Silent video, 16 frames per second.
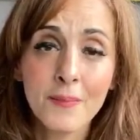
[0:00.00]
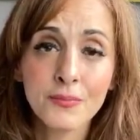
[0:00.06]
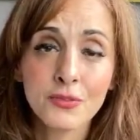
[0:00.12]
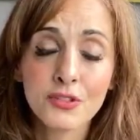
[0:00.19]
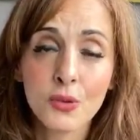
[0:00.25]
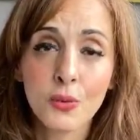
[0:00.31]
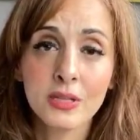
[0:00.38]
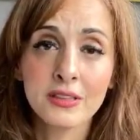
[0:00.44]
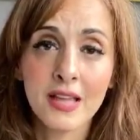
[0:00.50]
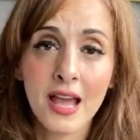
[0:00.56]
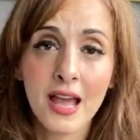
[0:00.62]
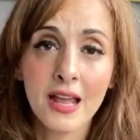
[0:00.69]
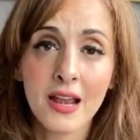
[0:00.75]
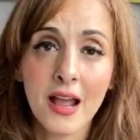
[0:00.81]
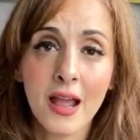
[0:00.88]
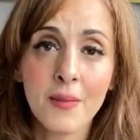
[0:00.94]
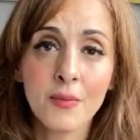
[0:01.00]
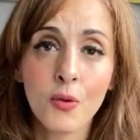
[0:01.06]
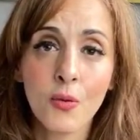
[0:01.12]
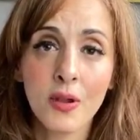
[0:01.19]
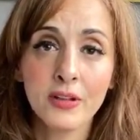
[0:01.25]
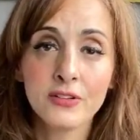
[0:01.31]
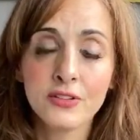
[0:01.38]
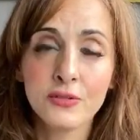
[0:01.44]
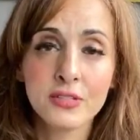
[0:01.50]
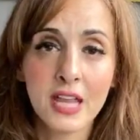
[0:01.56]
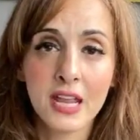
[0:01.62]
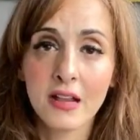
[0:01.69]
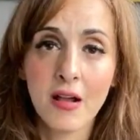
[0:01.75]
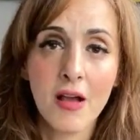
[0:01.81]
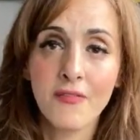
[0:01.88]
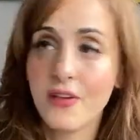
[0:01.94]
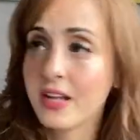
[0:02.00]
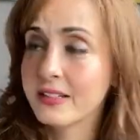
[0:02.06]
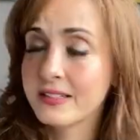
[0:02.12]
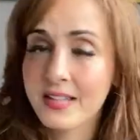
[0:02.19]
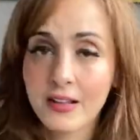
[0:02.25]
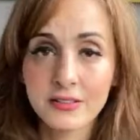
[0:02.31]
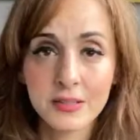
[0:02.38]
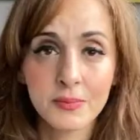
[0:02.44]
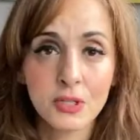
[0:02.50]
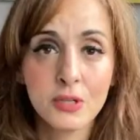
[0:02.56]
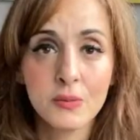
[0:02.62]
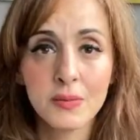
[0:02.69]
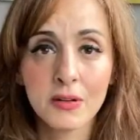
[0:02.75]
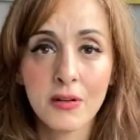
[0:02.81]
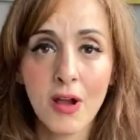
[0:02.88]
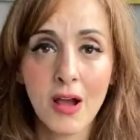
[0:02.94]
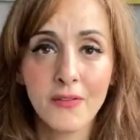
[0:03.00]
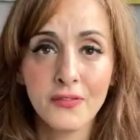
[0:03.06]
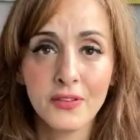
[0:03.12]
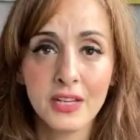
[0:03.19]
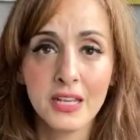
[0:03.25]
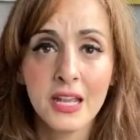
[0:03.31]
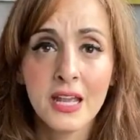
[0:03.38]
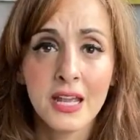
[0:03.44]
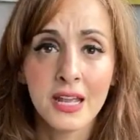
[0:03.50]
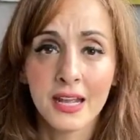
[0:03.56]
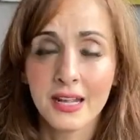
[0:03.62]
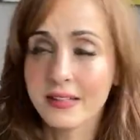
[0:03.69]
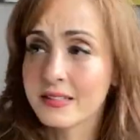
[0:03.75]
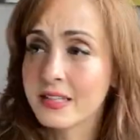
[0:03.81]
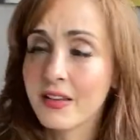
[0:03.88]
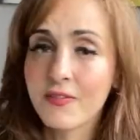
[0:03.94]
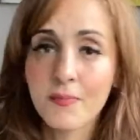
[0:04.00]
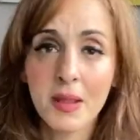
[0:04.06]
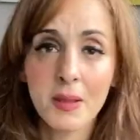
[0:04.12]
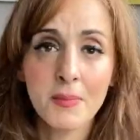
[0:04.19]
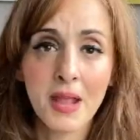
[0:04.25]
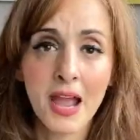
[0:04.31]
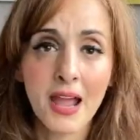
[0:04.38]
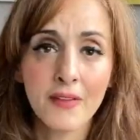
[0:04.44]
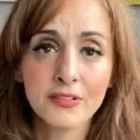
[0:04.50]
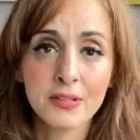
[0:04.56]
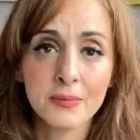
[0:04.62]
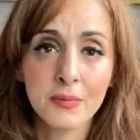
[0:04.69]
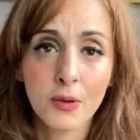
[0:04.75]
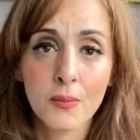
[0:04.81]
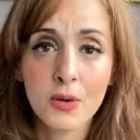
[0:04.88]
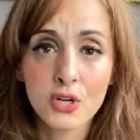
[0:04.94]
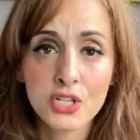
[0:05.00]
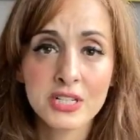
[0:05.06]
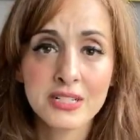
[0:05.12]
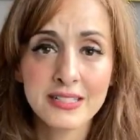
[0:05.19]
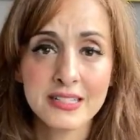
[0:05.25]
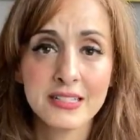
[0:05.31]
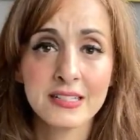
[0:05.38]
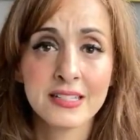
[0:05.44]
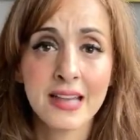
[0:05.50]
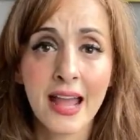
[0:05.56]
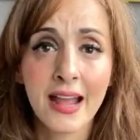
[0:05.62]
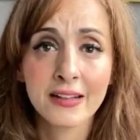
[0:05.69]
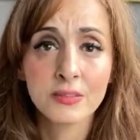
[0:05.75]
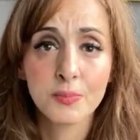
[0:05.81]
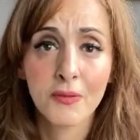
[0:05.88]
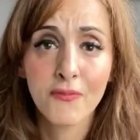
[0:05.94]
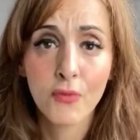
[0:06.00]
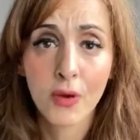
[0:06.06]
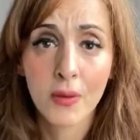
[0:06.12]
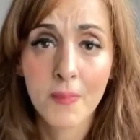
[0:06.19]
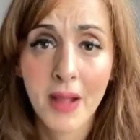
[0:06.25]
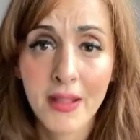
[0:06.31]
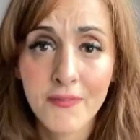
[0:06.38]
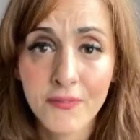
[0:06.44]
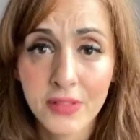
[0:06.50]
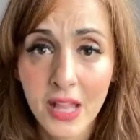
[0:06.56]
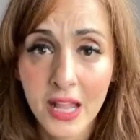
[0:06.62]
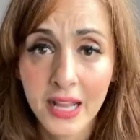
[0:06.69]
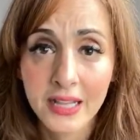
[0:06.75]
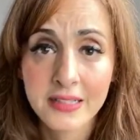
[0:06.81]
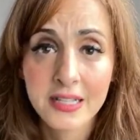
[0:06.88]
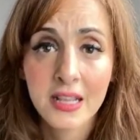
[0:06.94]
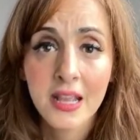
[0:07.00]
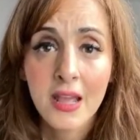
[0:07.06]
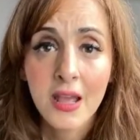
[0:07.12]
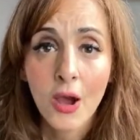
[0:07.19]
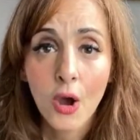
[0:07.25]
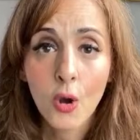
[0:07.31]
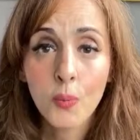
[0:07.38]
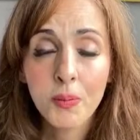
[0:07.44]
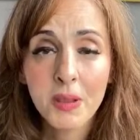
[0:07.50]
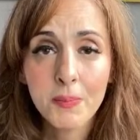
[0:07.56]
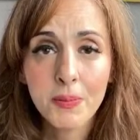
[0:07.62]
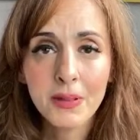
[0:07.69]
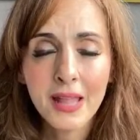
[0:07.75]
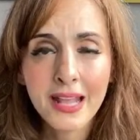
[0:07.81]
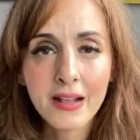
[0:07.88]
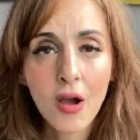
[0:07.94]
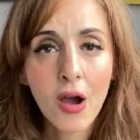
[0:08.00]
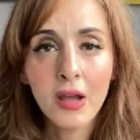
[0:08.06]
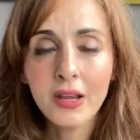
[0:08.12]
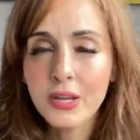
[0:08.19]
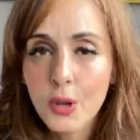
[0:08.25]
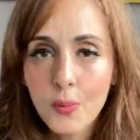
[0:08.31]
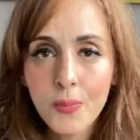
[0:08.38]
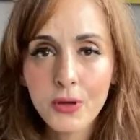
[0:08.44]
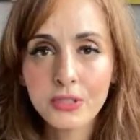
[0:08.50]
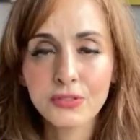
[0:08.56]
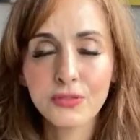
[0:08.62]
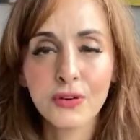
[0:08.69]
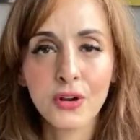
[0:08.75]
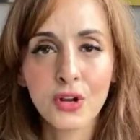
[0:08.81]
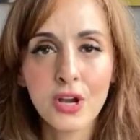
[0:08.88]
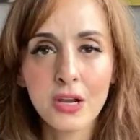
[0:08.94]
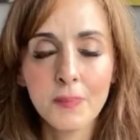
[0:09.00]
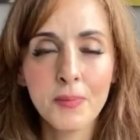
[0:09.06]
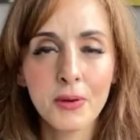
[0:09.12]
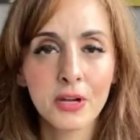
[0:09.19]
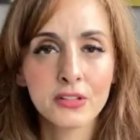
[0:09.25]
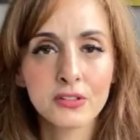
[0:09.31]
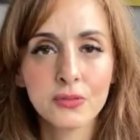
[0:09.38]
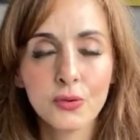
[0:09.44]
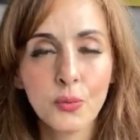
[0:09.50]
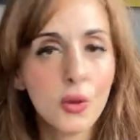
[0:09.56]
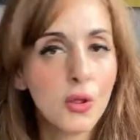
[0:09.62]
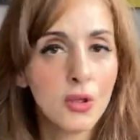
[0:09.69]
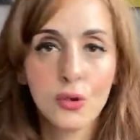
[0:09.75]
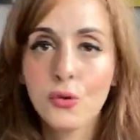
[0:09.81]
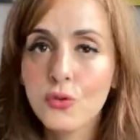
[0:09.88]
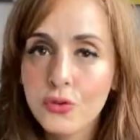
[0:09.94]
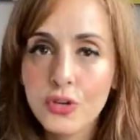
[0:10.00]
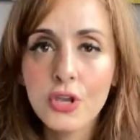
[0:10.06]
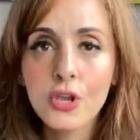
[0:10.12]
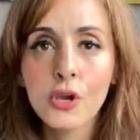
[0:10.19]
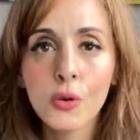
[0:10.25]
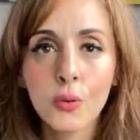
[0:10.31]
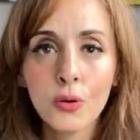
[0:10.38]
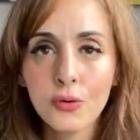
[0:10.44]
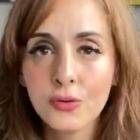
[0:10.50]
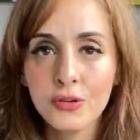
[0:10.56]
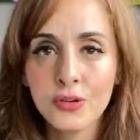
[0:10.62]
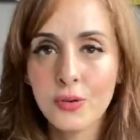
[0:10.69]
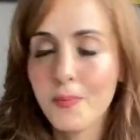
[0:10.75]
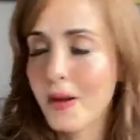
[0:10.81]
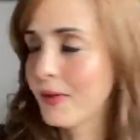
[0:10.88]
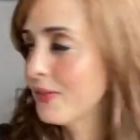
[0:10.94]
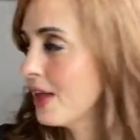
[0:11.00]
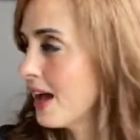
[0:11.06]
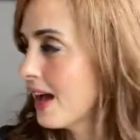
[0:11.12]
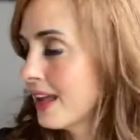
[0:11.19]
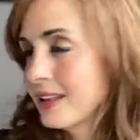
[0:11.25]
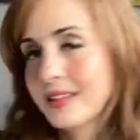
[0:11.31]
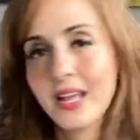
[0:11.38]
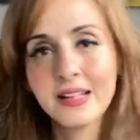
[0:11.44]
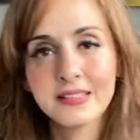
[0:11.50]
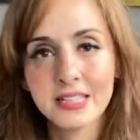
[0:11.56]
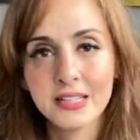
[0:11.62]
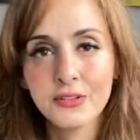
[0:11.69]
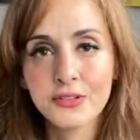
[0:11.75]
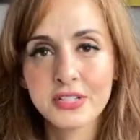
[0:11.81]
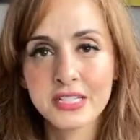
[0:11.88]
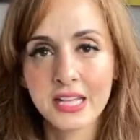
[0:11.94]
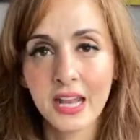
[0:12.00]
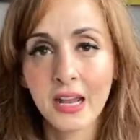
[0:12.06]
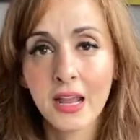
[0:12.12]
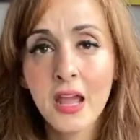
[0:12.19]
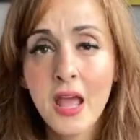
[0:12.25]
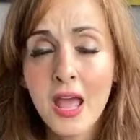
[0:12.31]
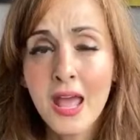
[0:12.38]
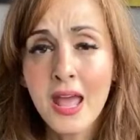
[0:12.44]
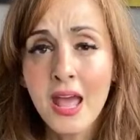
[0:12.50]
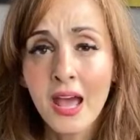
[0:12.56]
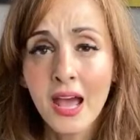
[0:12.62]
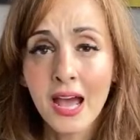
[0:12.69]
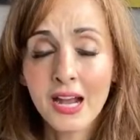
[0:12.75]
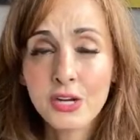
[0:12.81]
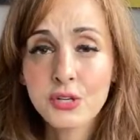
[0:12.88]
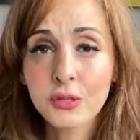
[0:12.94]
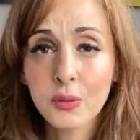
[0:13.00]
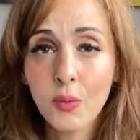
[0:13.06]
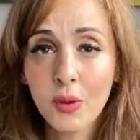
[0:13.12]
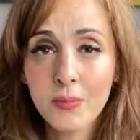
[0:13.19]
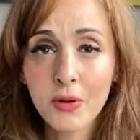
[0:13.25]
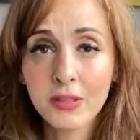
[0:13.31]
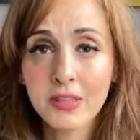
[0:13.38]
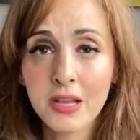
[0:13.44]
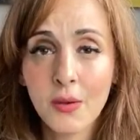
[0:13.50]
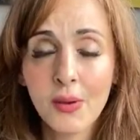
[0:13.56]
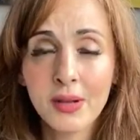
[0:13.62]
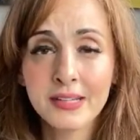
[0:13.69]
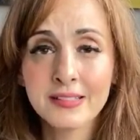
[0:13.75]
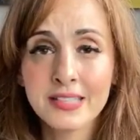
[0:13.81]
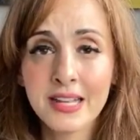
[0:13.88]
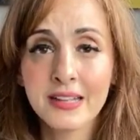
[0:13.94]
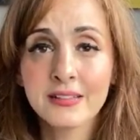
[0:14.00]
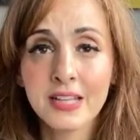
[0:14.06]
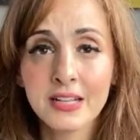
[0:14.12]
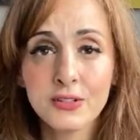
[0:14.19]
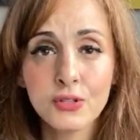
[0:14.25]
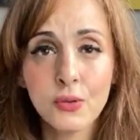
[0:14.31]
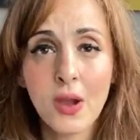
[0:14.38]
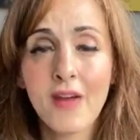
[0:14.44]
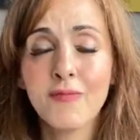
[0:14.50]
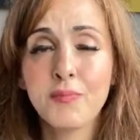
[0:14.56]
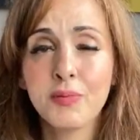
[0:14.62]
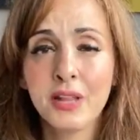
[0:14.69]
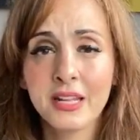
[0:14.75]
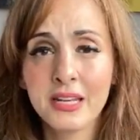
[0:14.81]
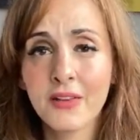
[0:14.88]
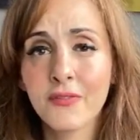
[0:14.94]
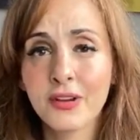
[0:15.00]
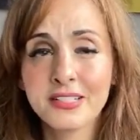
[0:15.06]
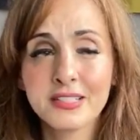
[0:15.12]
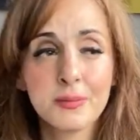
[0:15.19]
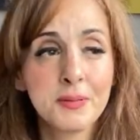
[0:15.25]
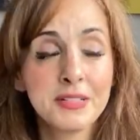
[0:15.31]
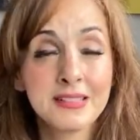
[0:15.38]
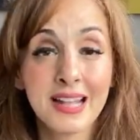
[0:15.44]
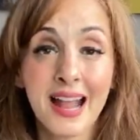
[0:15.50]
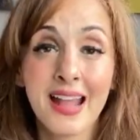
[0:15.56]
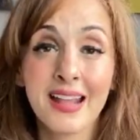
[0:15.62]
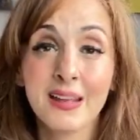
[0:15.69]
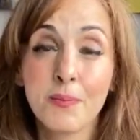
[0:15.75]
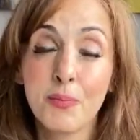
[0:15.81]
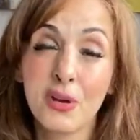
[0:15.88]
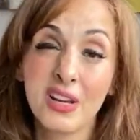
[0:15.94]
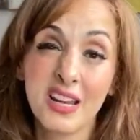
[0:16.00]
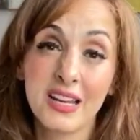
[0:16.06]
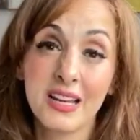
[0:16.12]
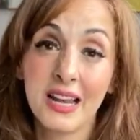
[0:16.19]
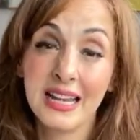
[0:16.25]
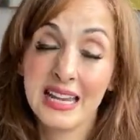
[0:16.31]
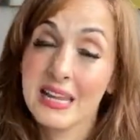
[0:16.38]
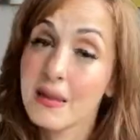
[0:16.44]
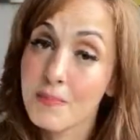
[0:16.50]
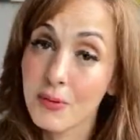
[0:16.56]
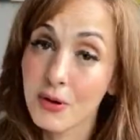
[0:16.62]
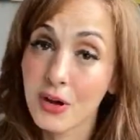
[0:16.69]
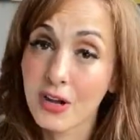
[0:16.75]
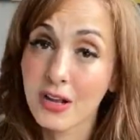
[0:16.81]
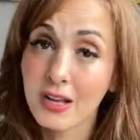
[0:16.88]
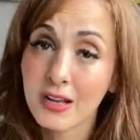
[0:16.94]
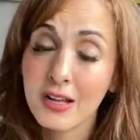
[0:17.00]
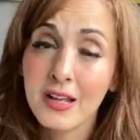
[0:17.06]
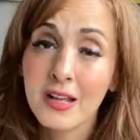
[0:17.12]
So with that, I'm going to take off, hunt down some Cuban coffee, and see if maybe I have some emergency snacks before my flight. Oh, people like audiobooks for cookbooks. Well, who knew? Who knew about that? That's interesting. Actually, one more thing I want to say is I do have plenty of recipes that I could put in an ebook,